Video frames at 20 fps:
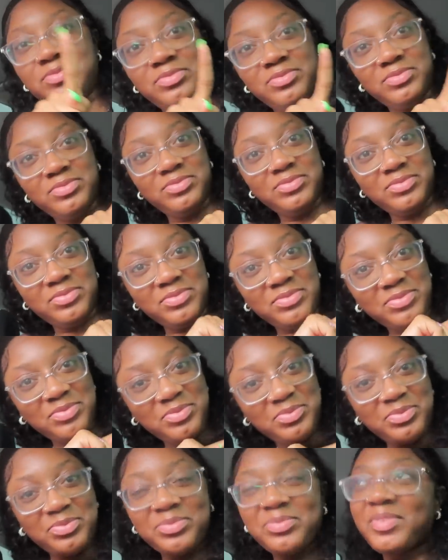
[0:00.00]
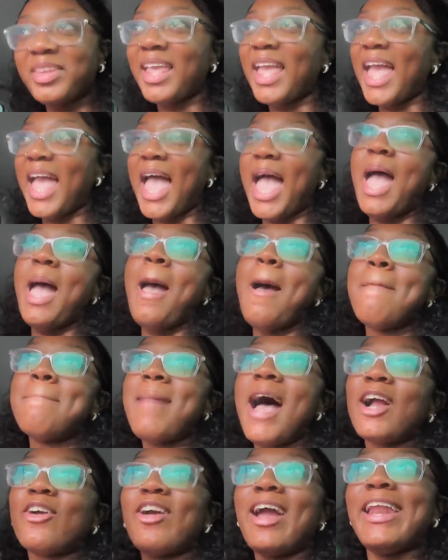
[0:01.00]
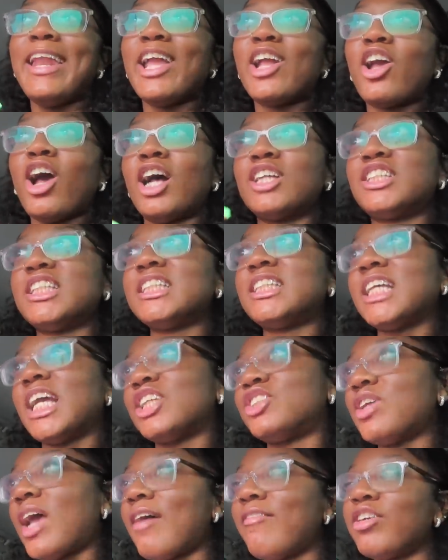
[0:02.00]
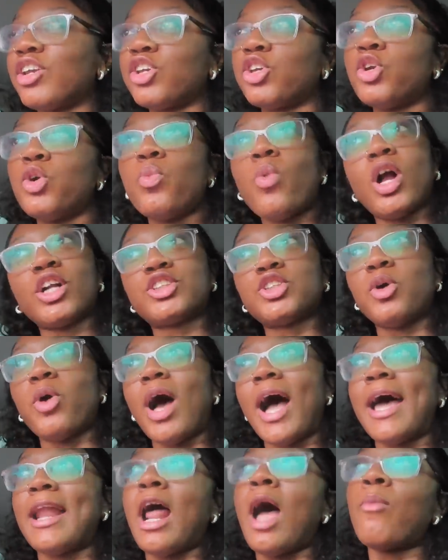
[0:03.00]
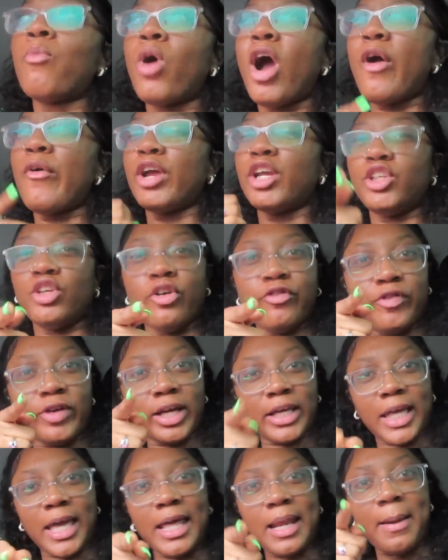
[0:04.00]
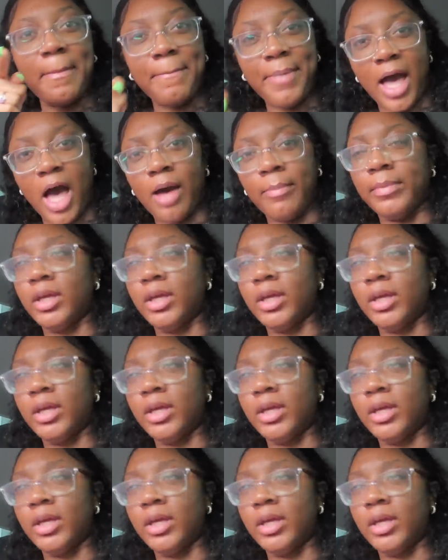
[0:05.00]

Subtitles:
yeah. My granny called. She said, Trevi, you work too hard. I'm worried you forget about